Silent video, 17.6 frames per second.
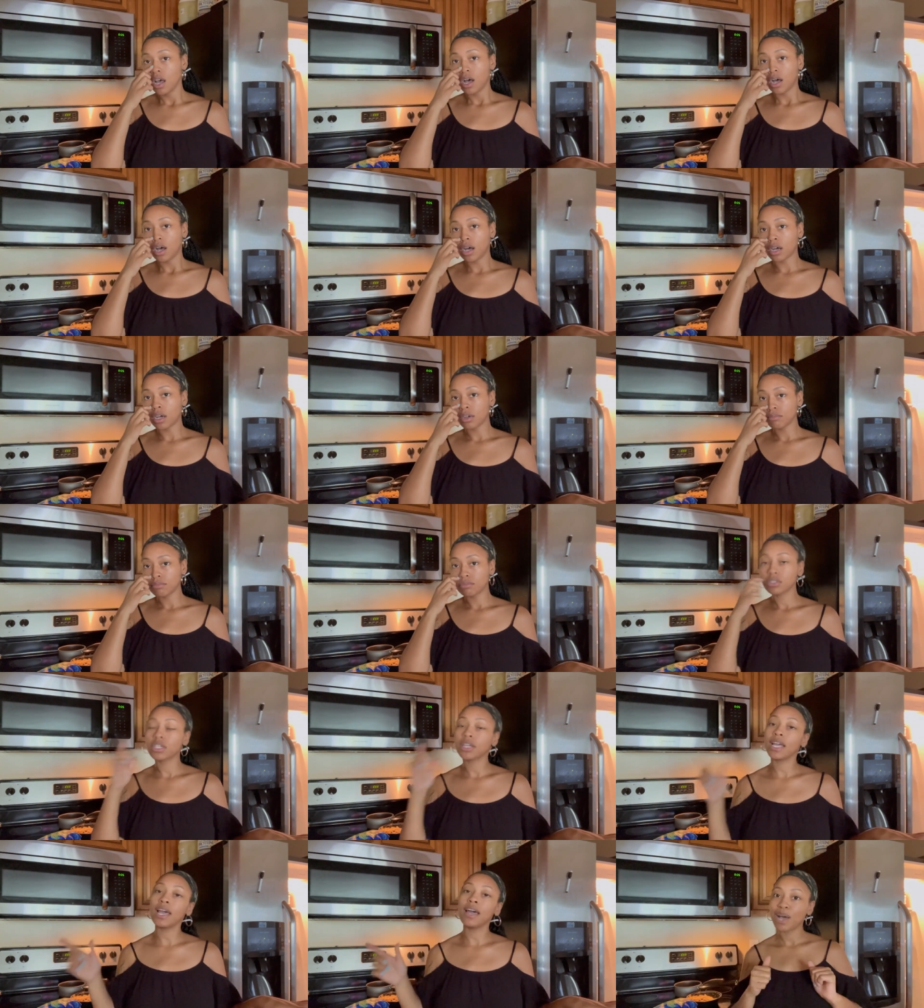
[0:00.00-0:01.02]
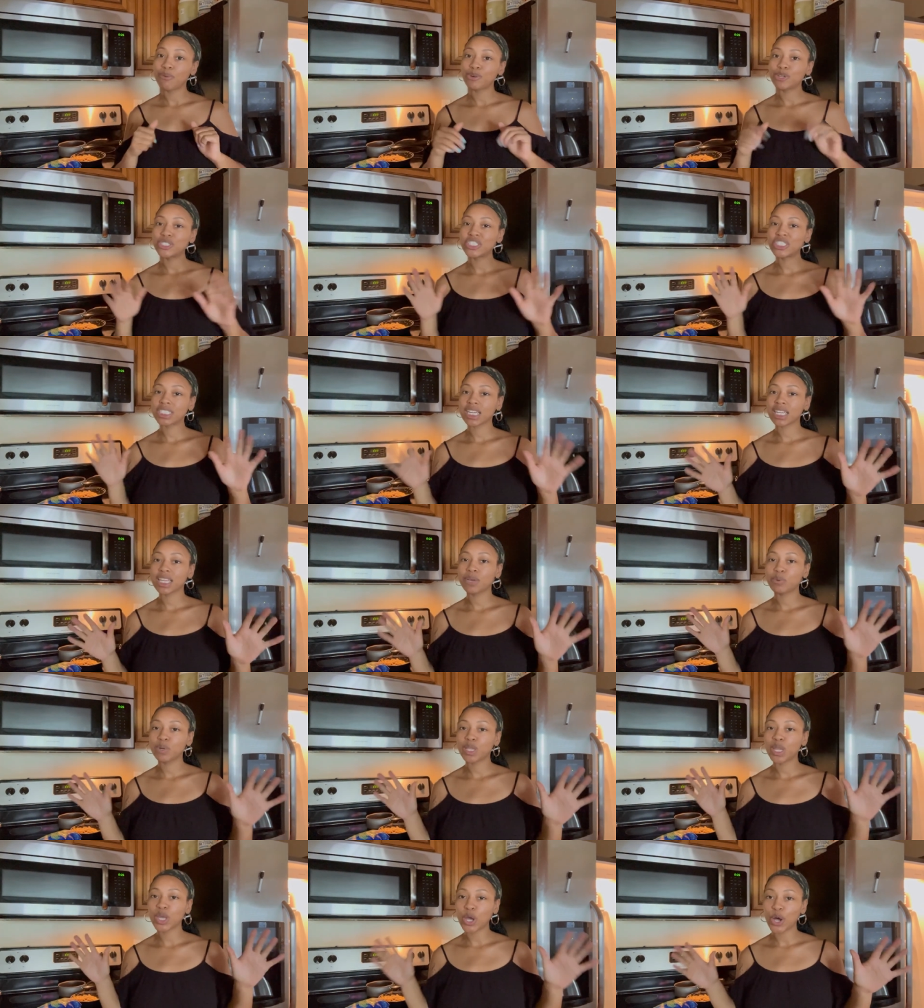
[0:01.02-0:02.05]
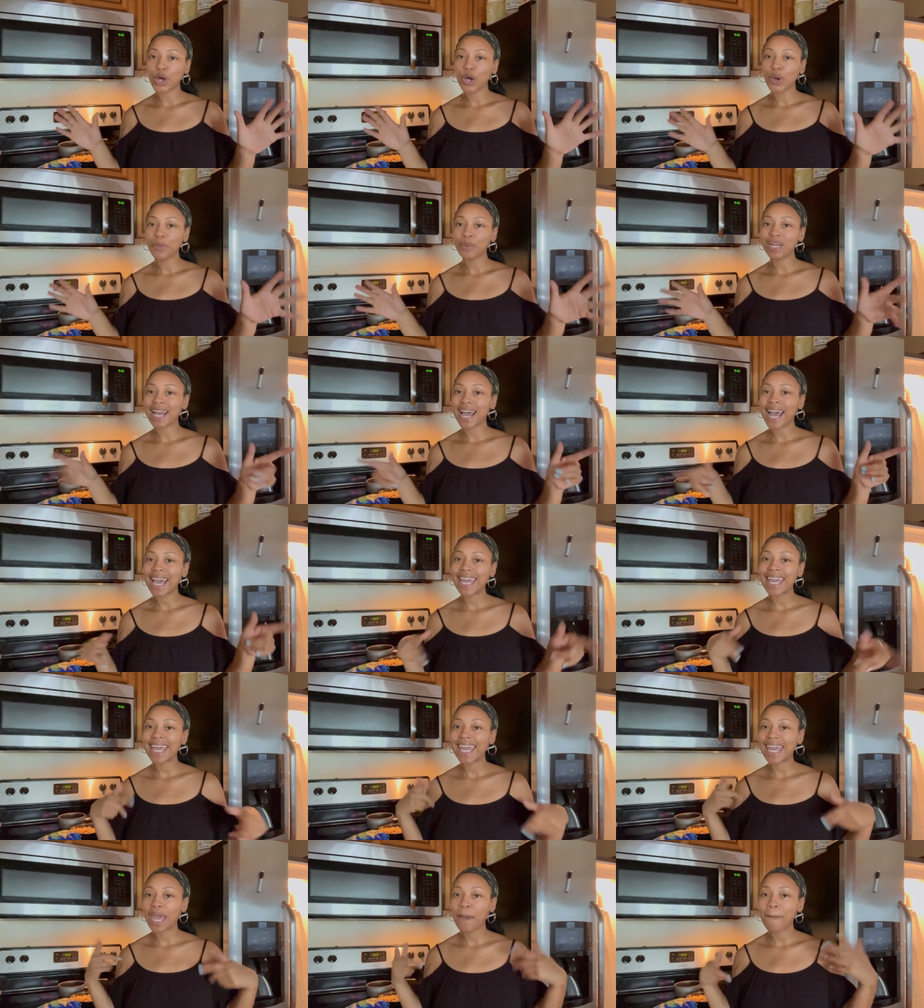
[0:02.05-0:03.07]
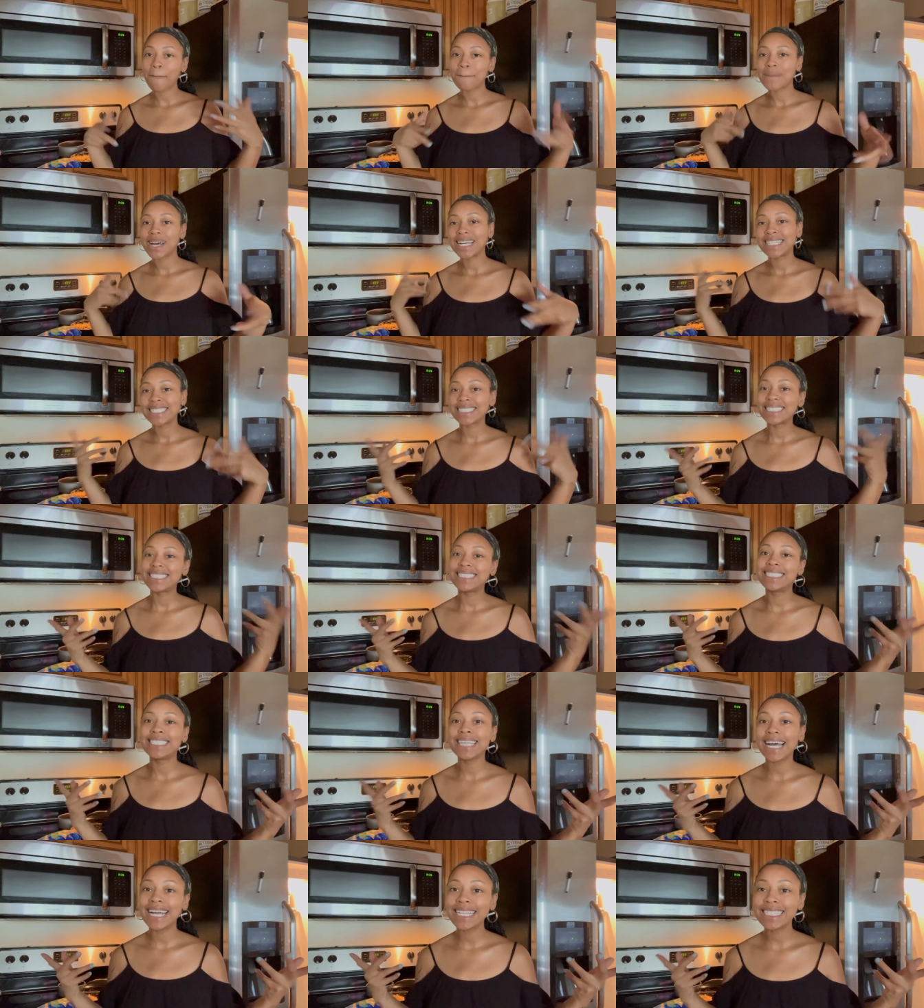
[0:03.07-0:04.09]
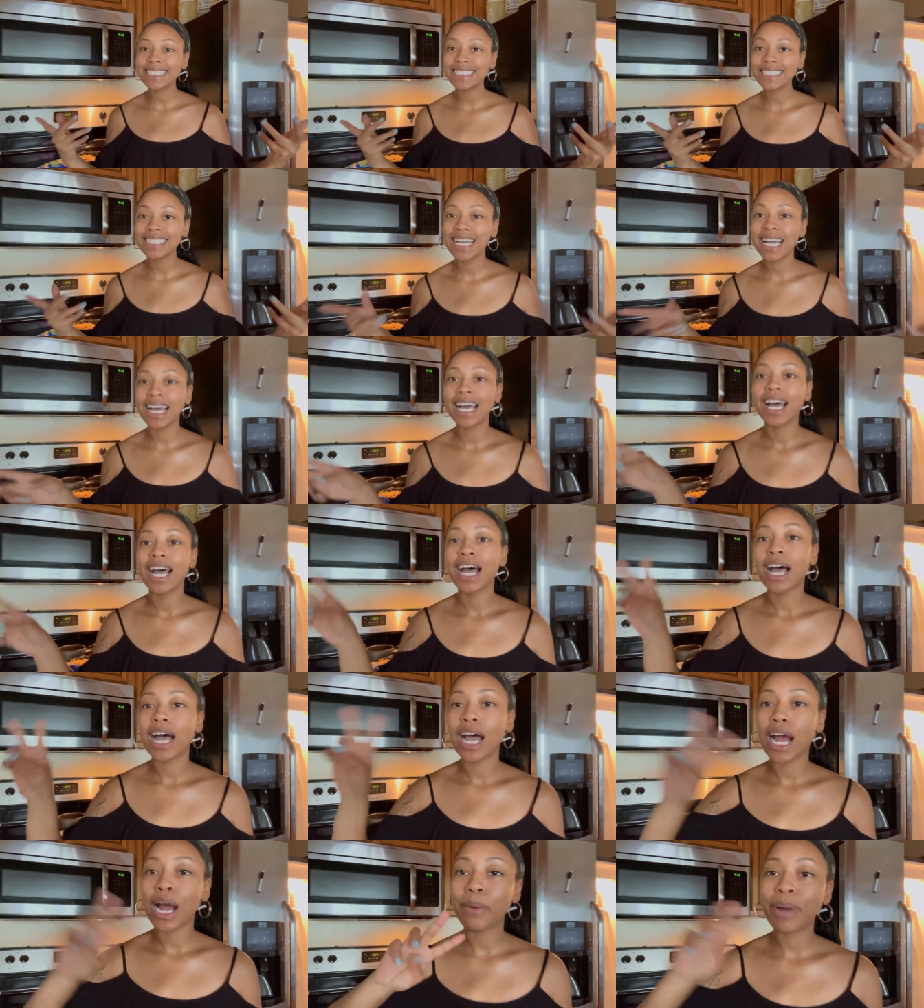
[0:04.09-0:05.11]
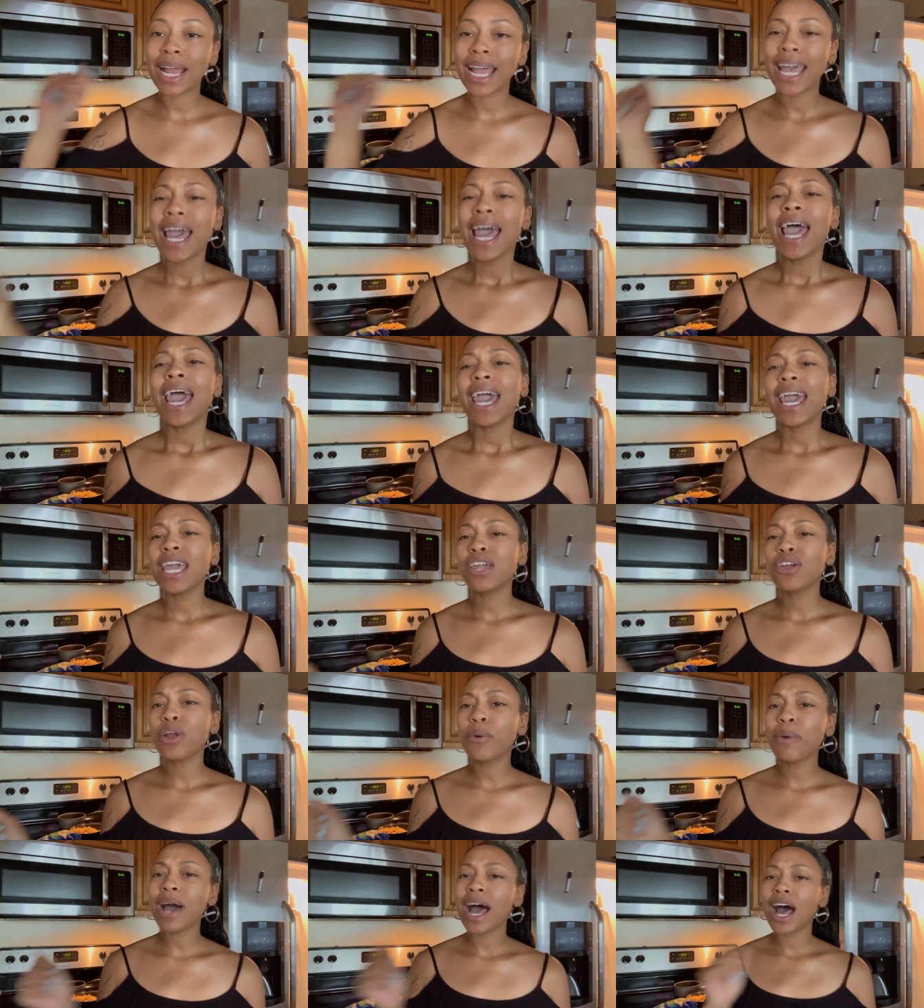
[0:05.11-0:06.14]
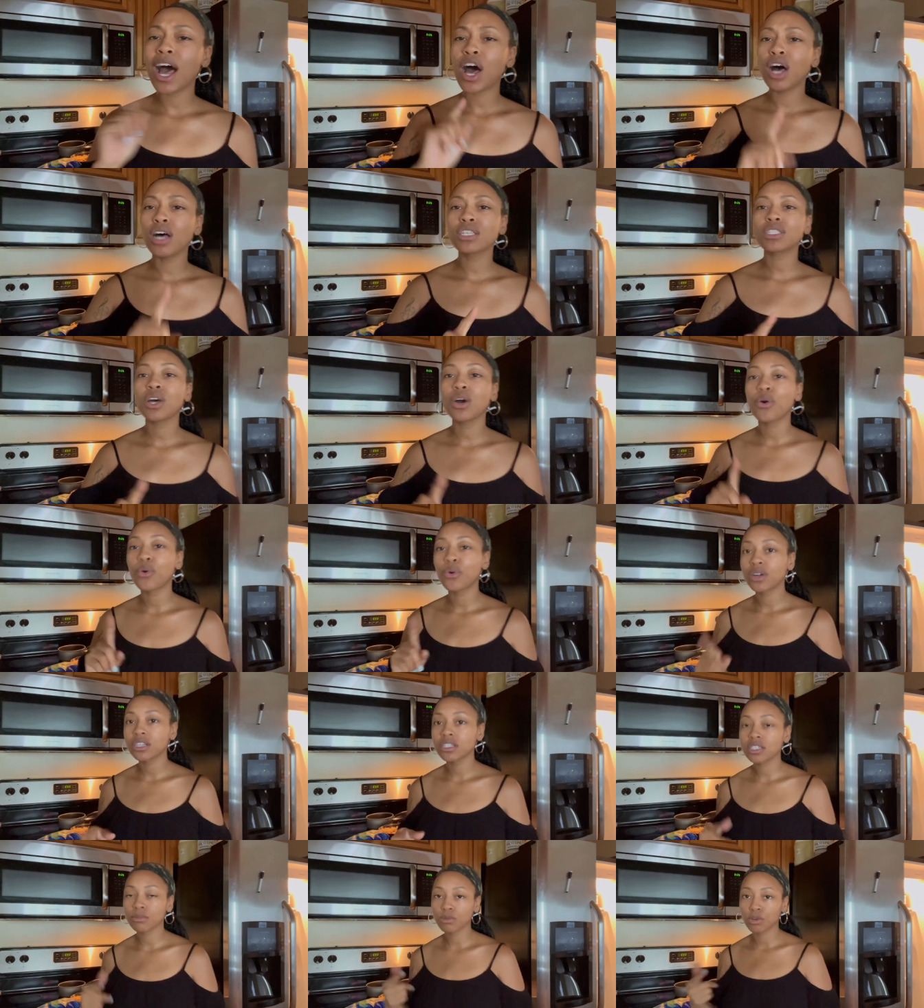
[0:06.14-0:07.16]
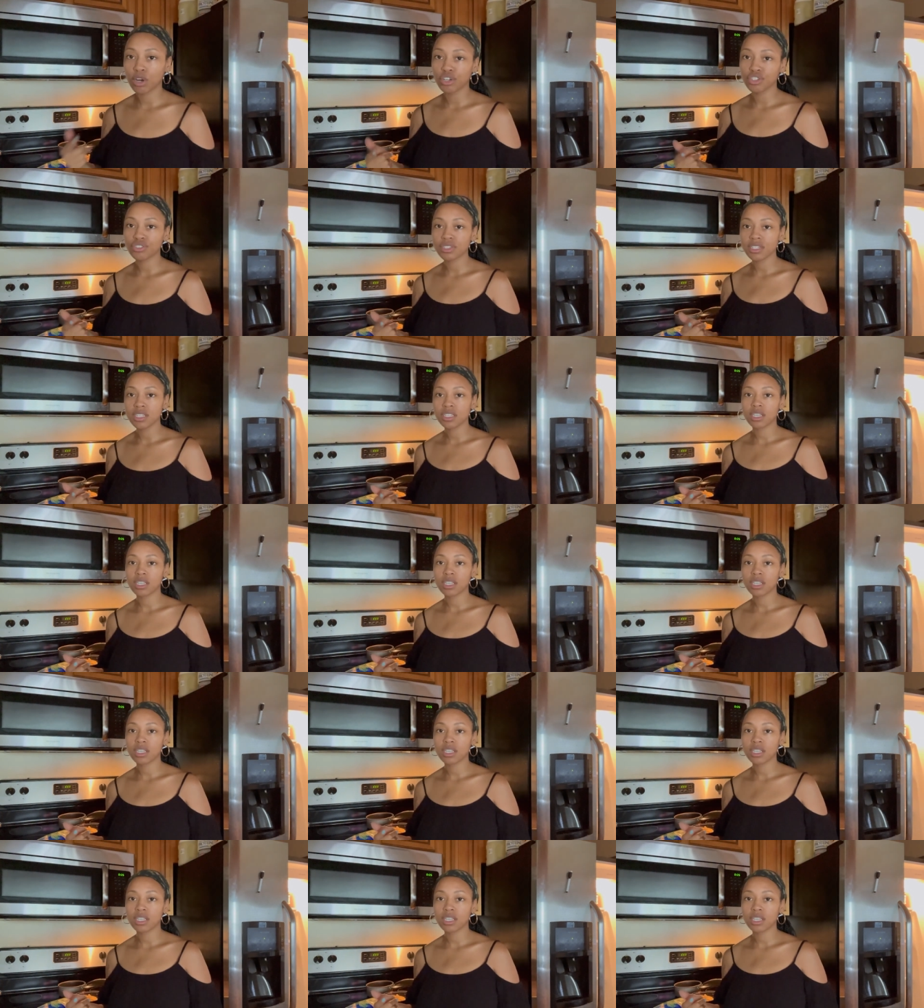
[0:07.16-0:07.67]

So yeah, I will share that with y'all when I am done. All right, and you know what, I also ordered some groceries,